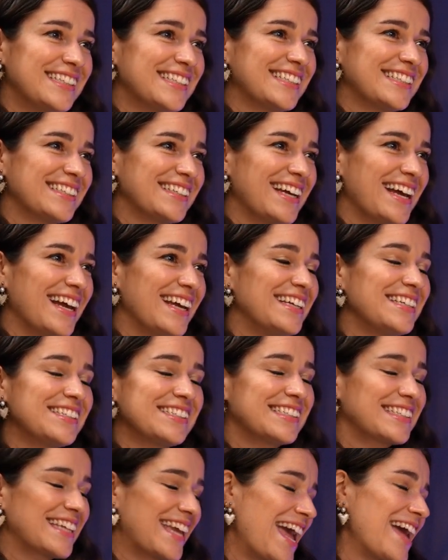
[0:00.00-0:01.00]
which
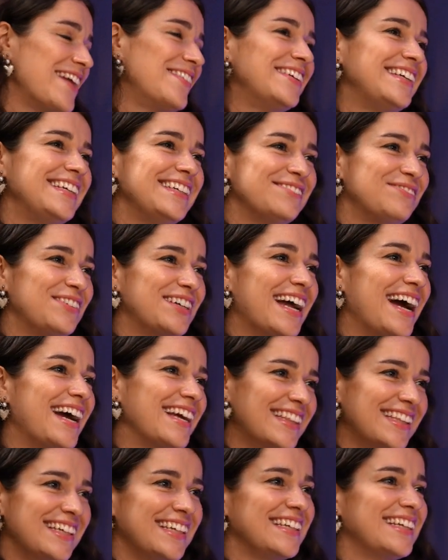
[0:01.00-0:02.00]
is scary, but
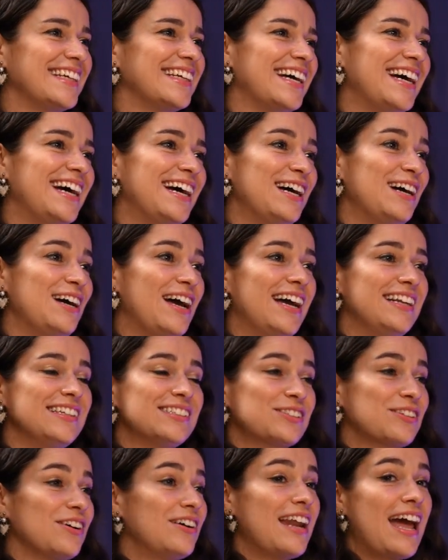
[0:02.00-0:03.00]
I think, and
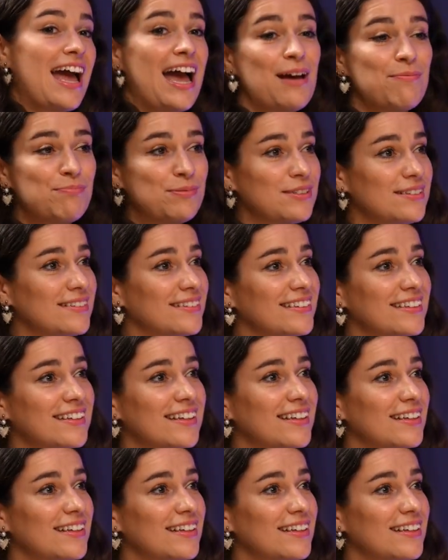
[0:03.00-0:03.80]
it's gonna happen.